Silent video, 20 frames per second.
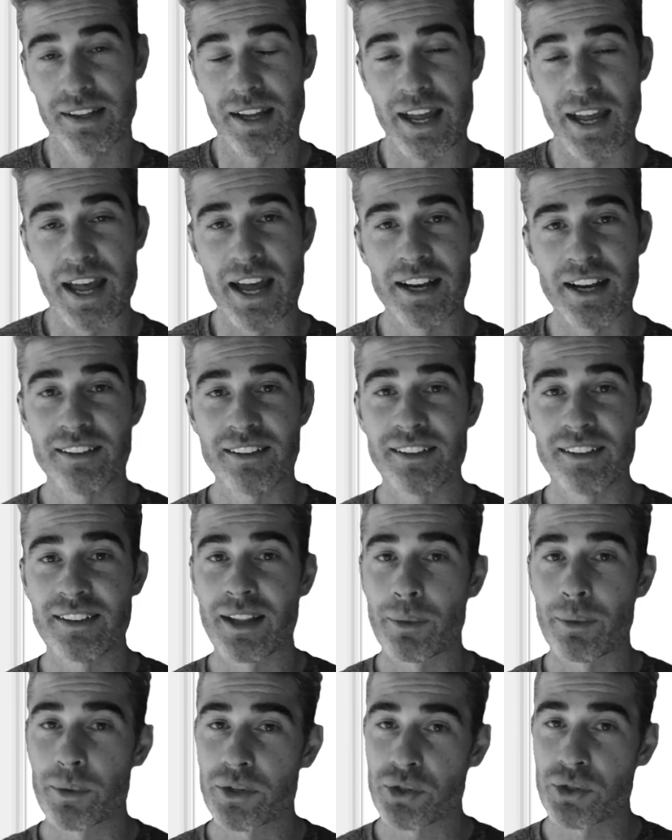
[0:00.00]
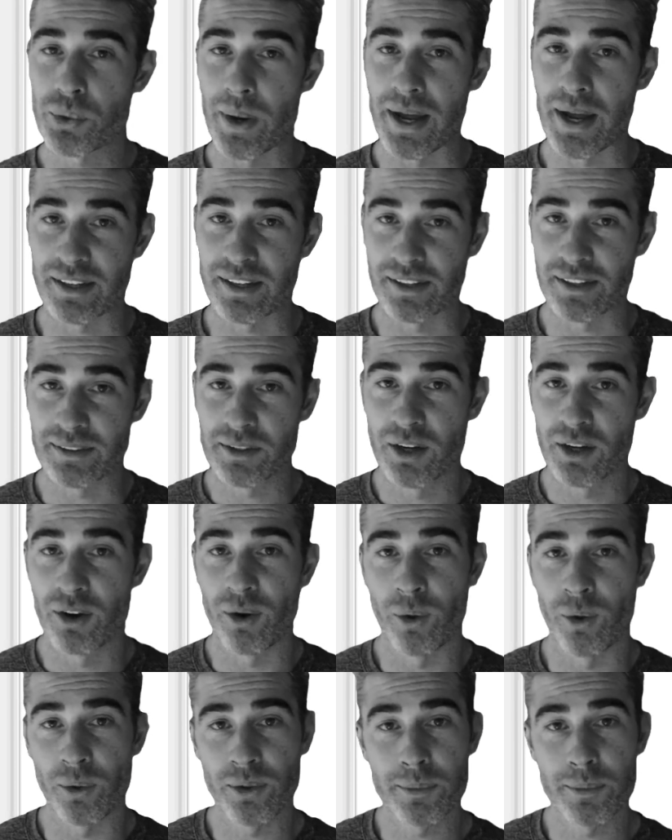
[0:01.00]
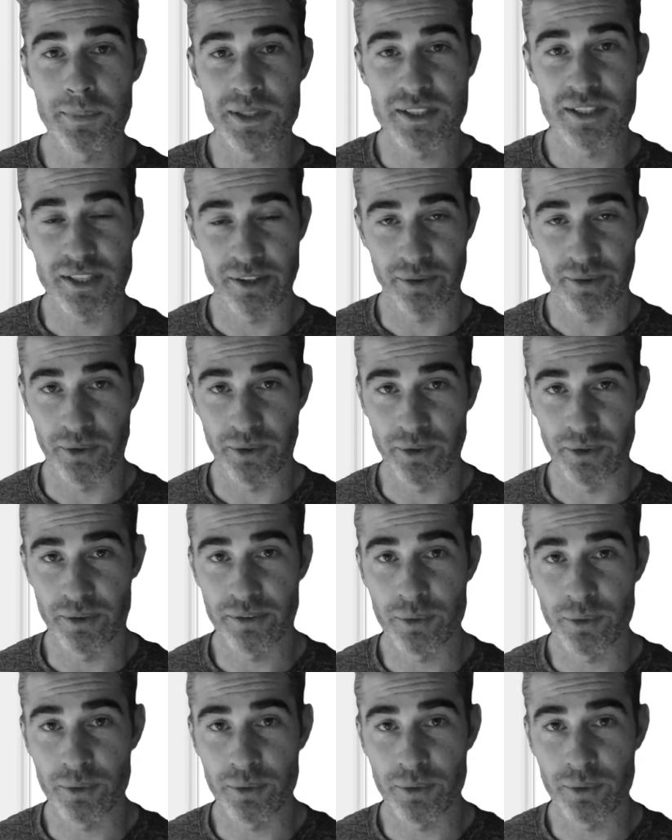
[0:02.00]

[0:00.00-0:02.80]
anything that we're tracking, all the materials.